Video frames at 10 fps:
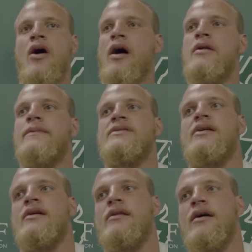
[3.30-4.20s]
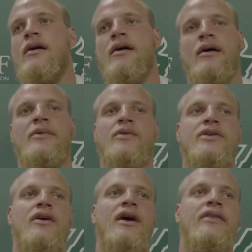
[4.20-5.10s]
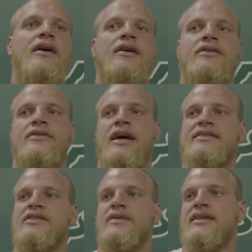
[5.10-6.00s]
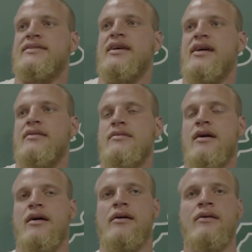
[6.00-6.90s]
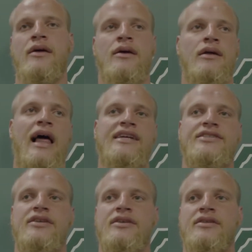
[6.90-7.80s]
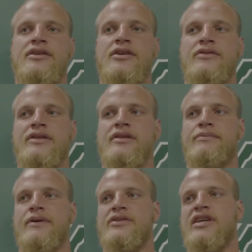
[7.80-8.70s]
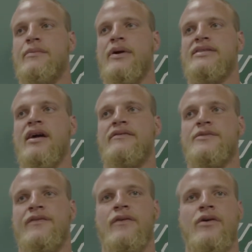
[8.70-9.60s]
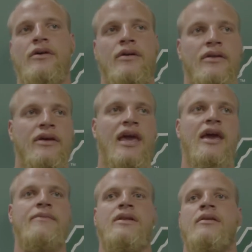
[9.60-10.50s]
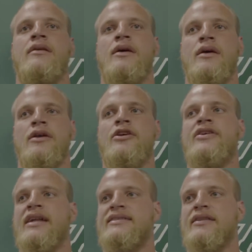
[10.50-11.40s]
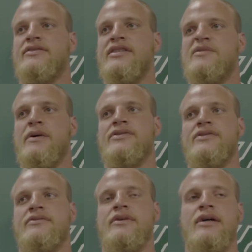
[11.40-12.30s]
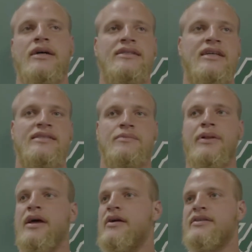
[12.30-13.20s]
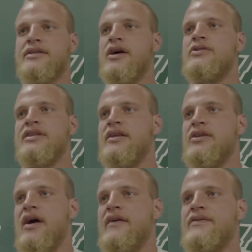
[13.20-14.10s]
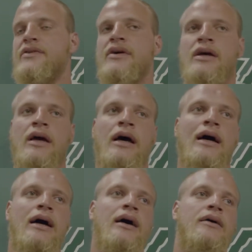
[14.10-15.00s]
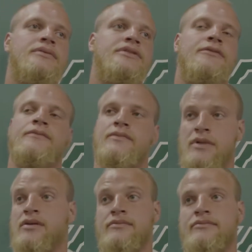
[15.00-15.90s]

100%. I mean, when you go out there and you kind of see what they said last year, and then, you know, the coach had a press conference before the game, and, you know, you kind of take those things personal. As a player, as a coach, I think you have to. Yeah.